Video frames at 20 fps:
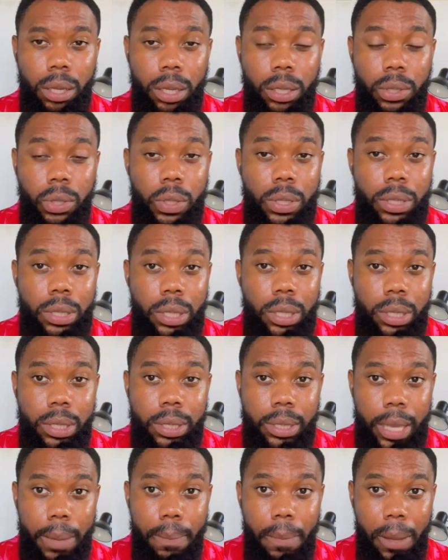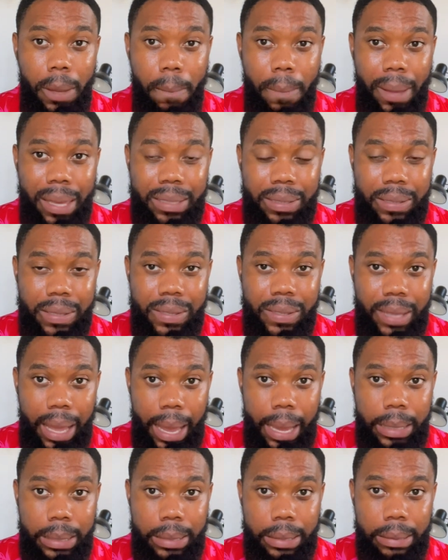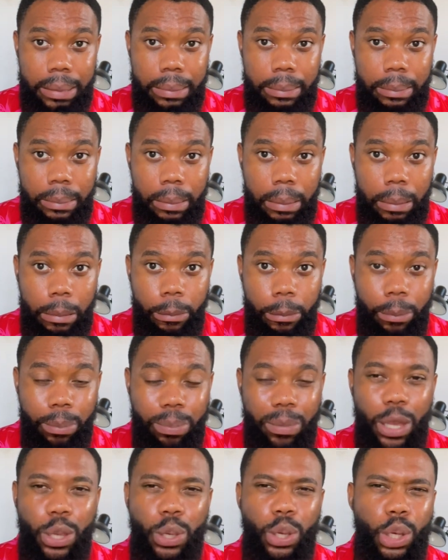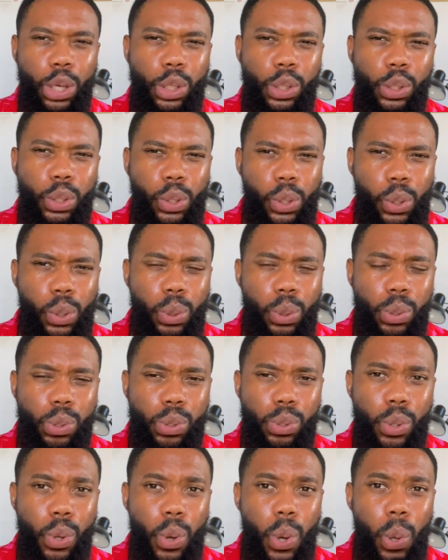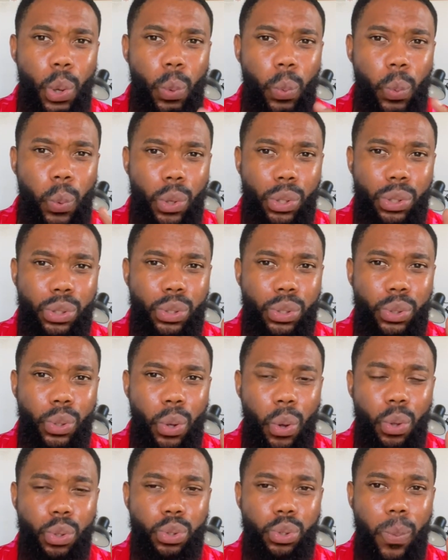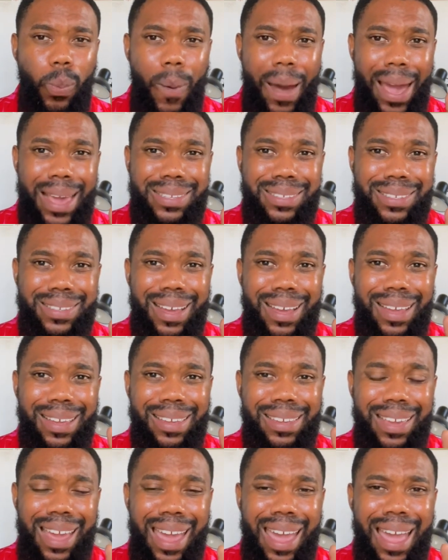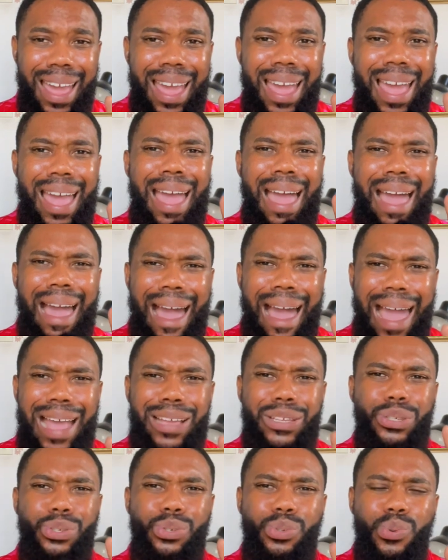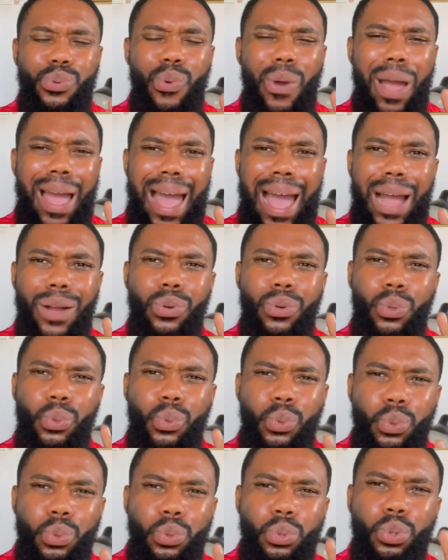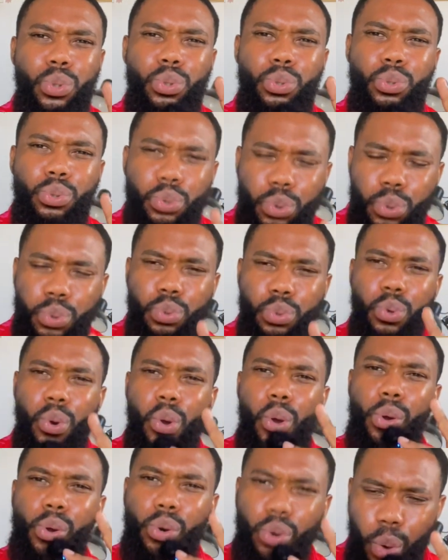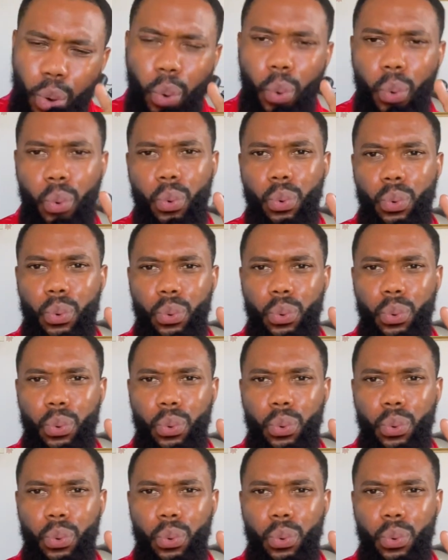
to a systemic pesticide that you can use once or twice a year and you are good to go.